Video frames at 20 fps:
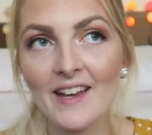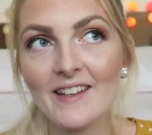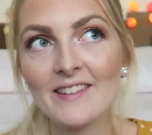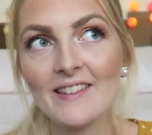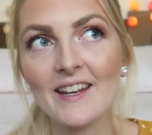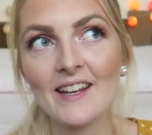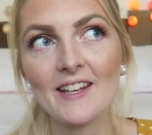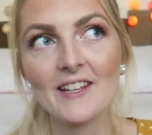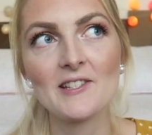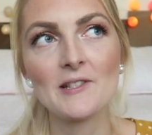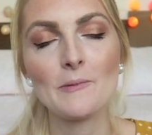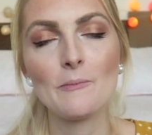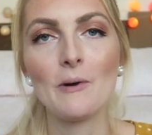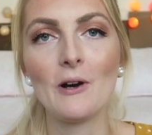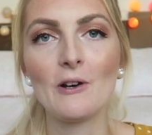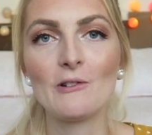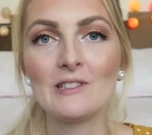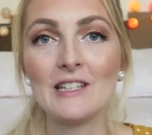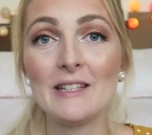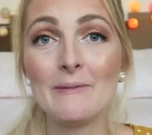I think it's
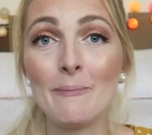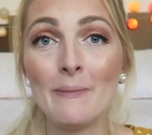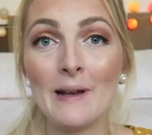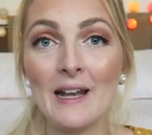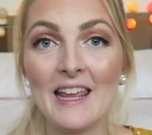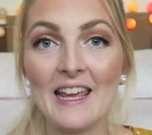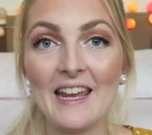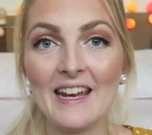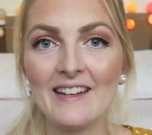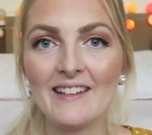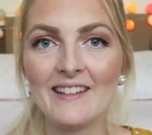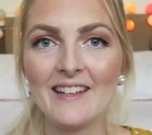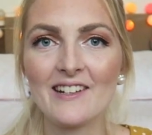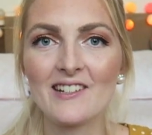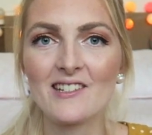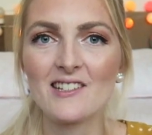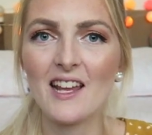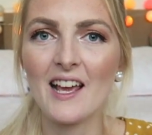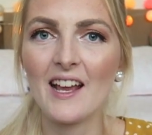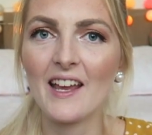about the plane.
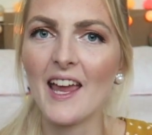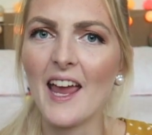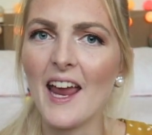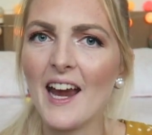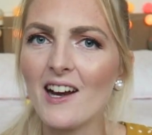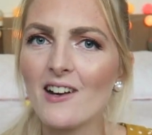There's like